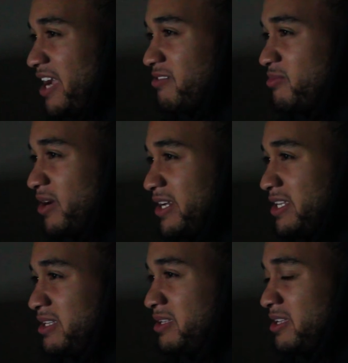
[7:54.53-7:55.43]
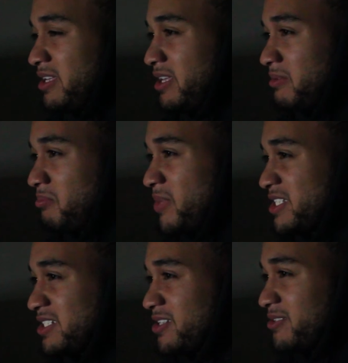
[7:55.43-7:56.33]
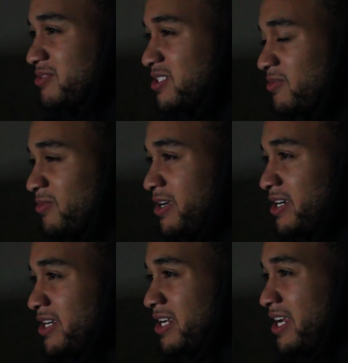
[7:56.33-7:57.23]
Everybody messed up somewhere.